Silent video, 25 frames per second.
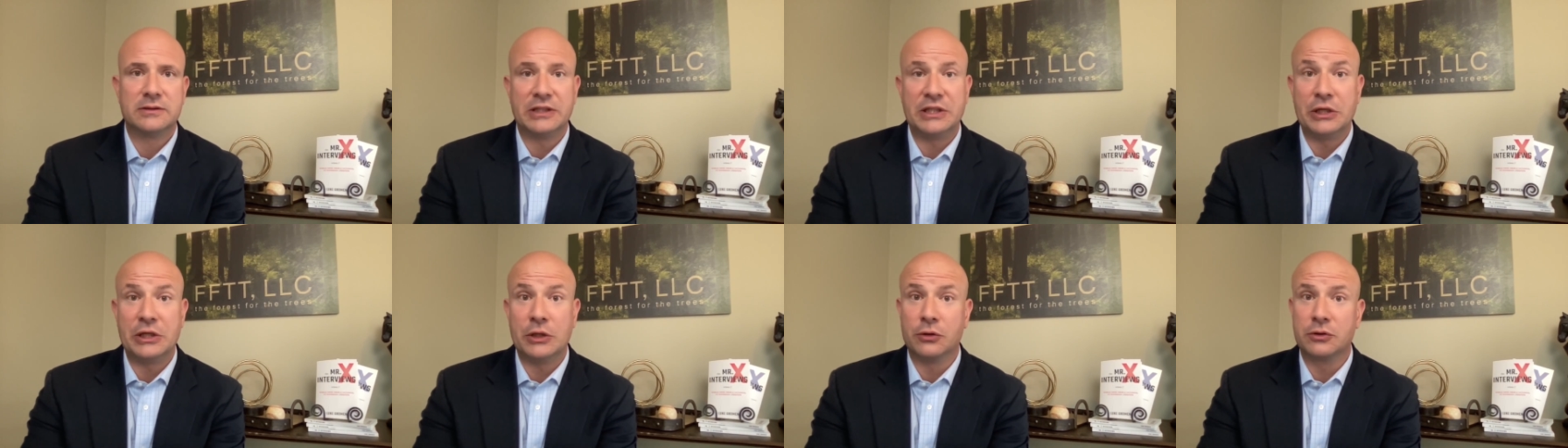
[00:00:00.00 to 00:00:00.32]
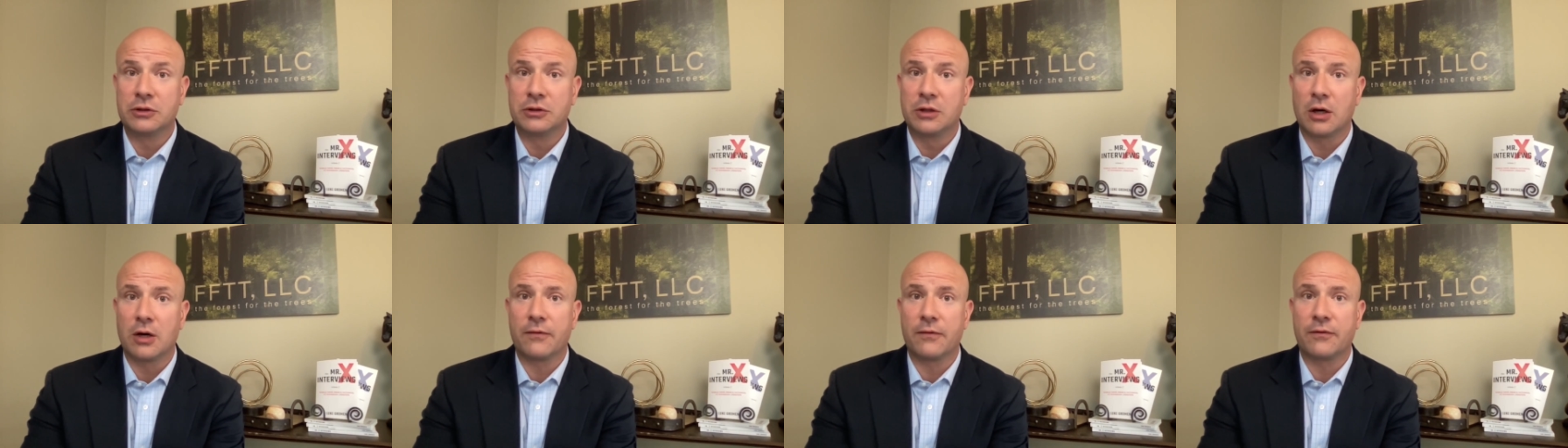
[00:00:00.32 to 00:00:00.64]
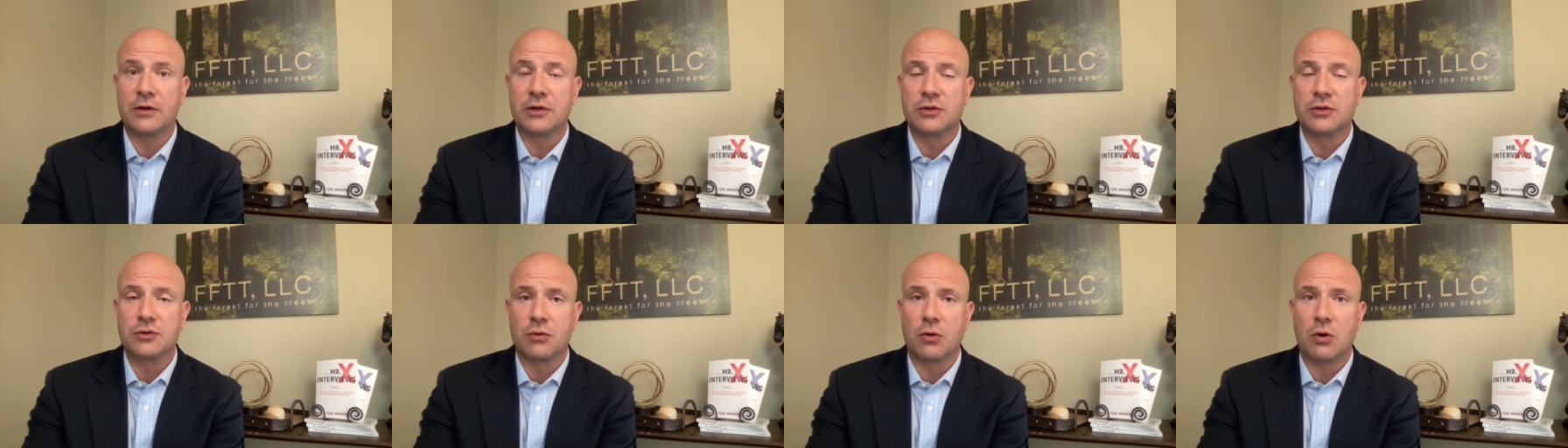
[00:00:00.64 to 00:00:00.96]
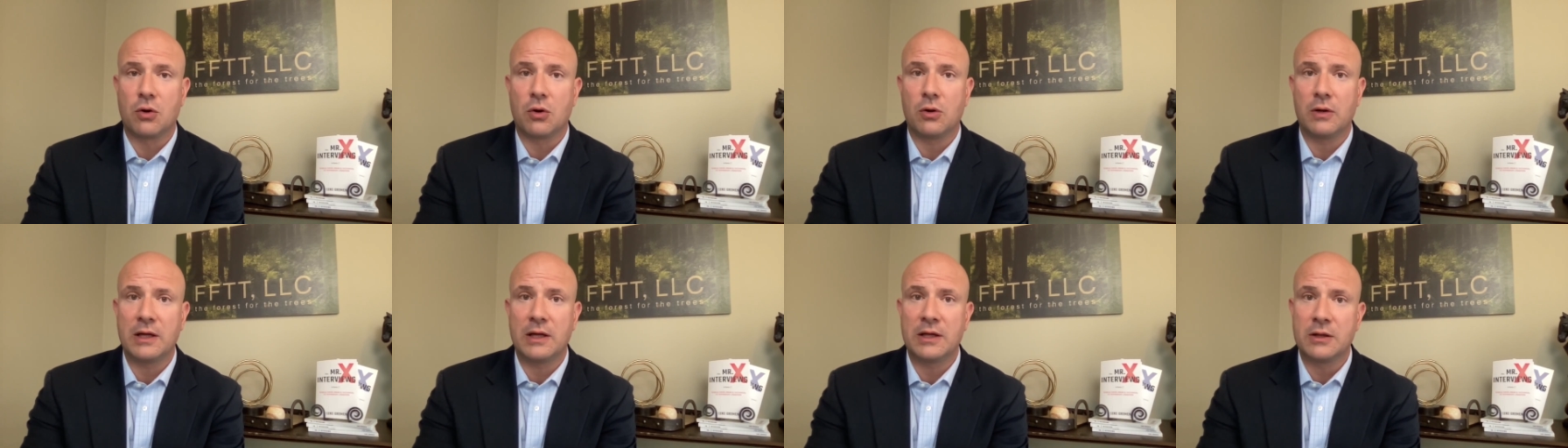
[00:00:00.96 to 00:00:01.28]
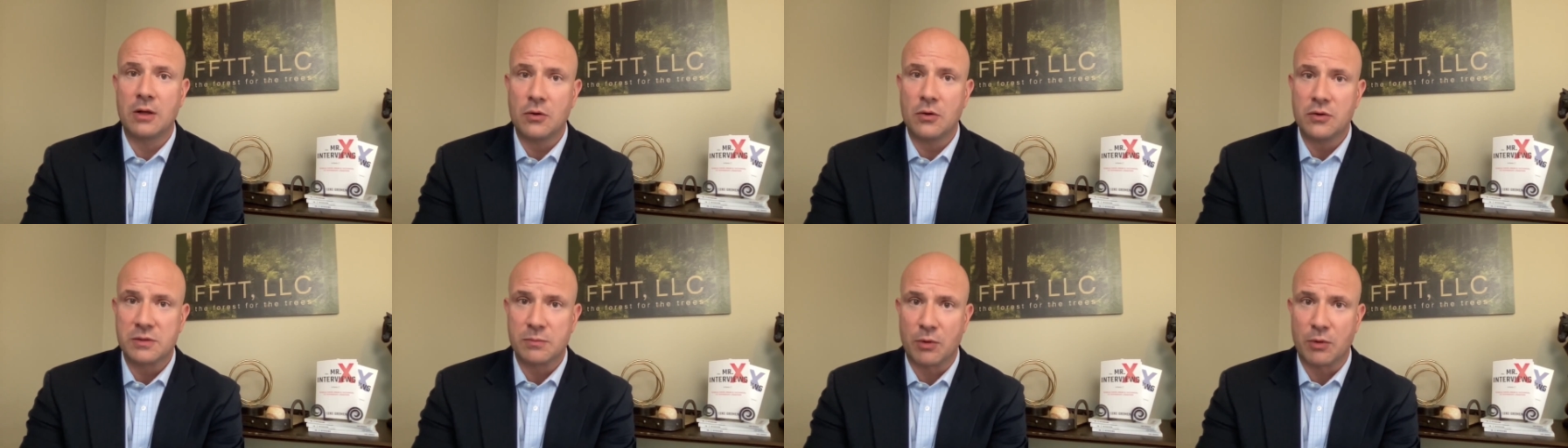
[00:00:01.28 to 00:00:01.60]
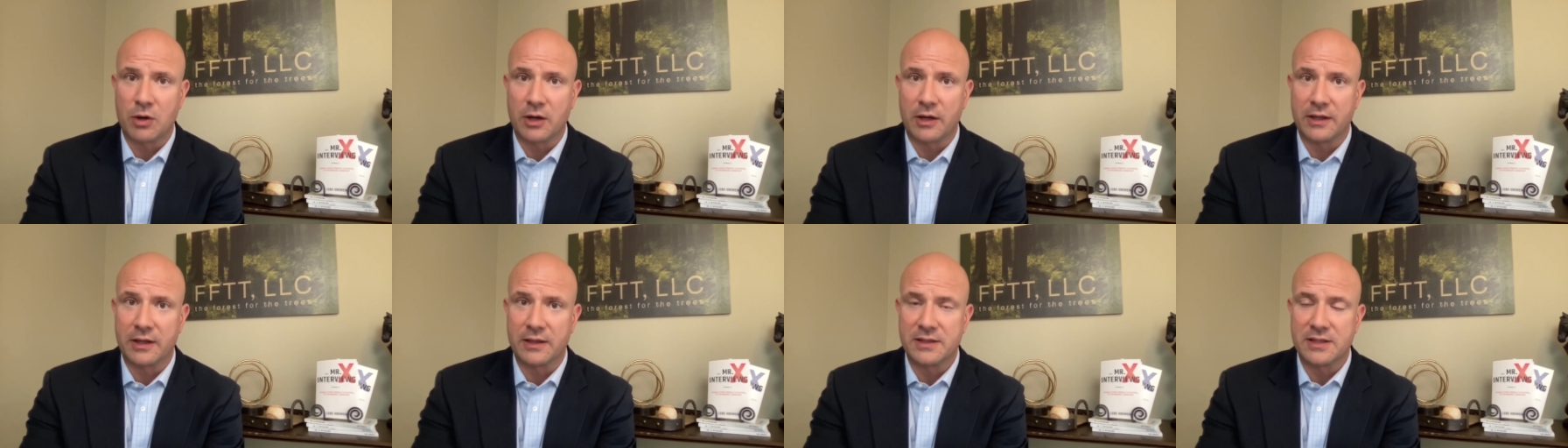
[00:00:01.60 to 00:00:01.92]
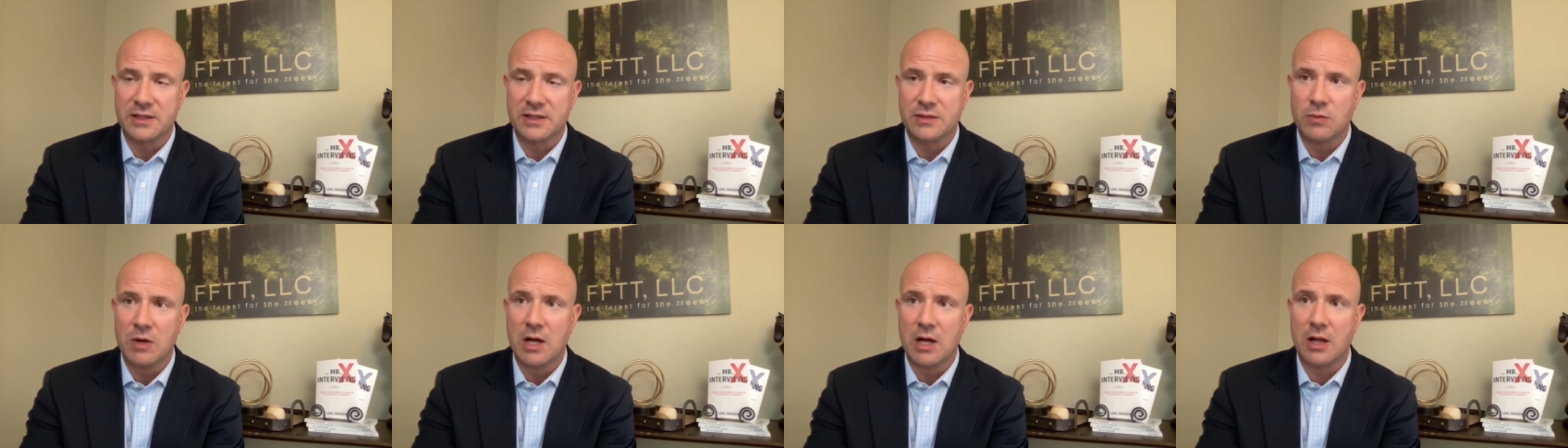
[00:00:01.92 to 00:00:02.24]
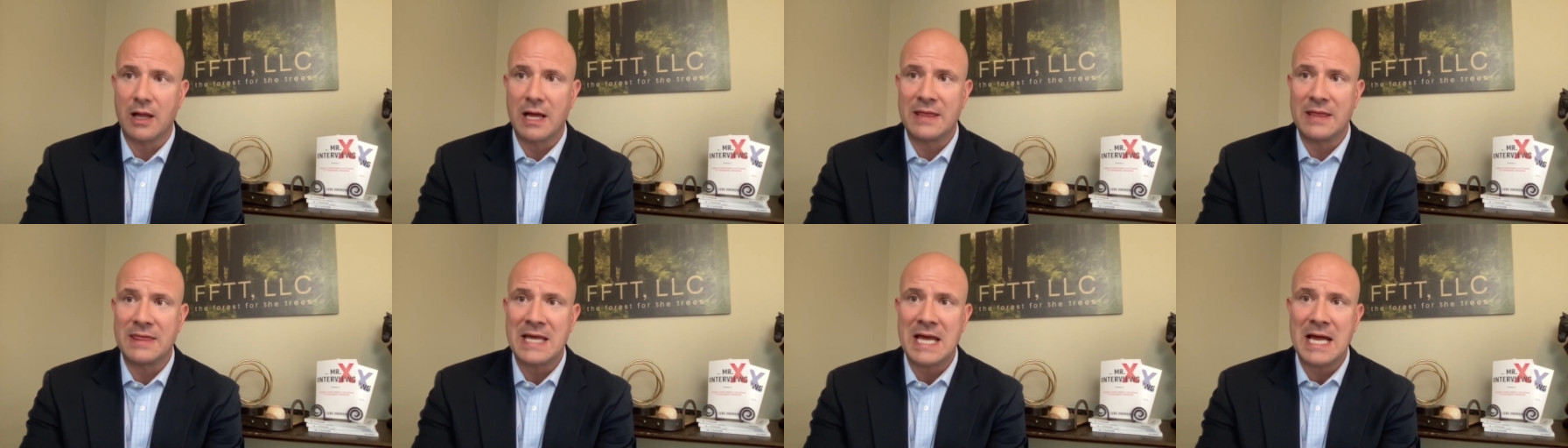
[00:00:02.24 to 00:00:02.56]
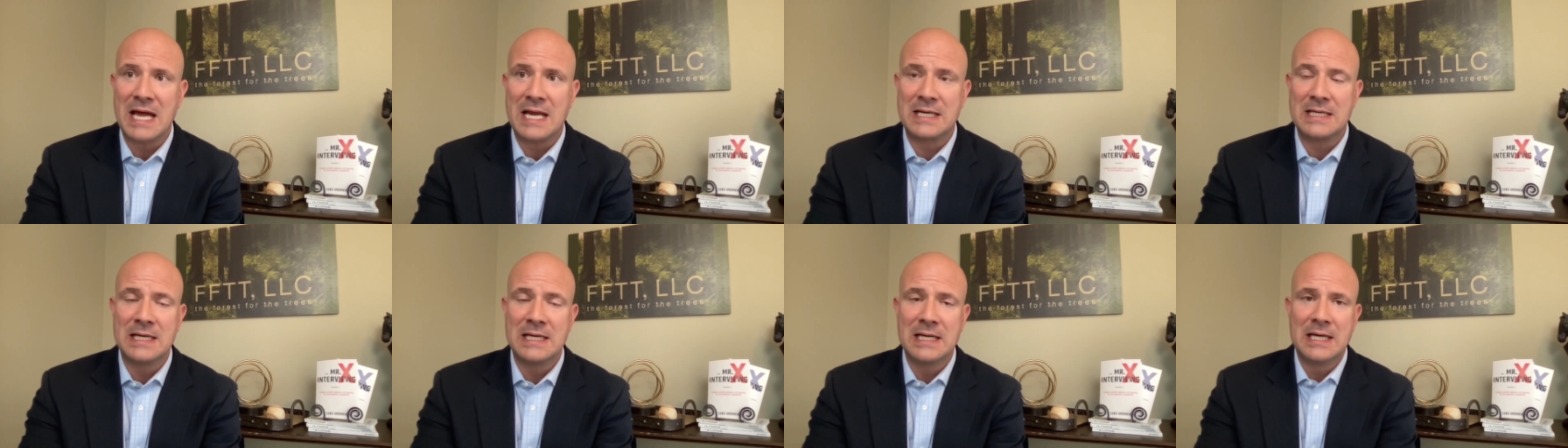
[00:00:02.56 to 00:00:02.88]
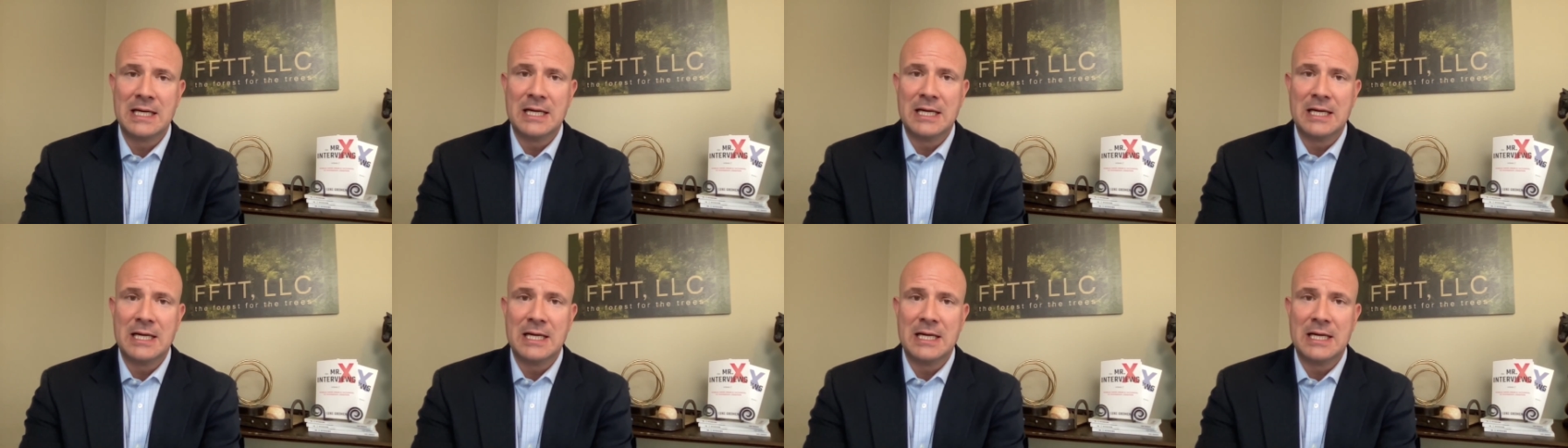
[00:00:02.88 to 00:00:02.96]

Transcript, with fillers: yield curve control in those markets as well. And then